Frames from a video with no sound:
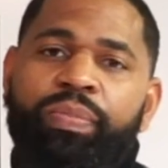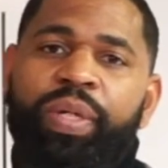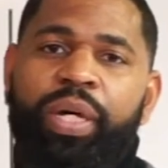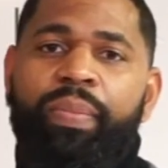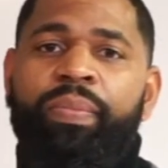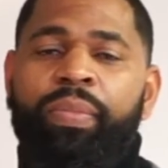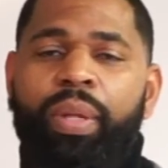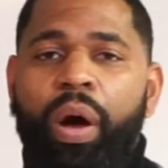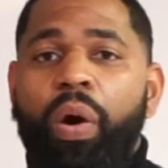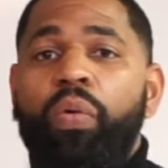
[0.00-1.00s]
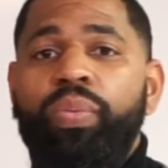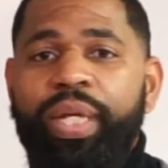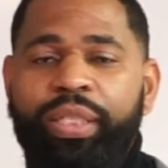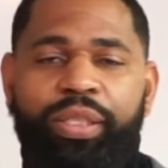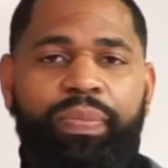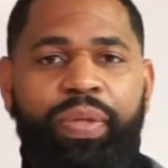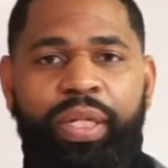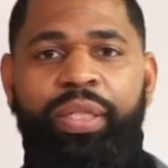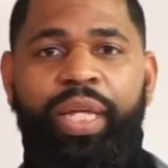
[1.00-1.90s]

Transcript: become owning something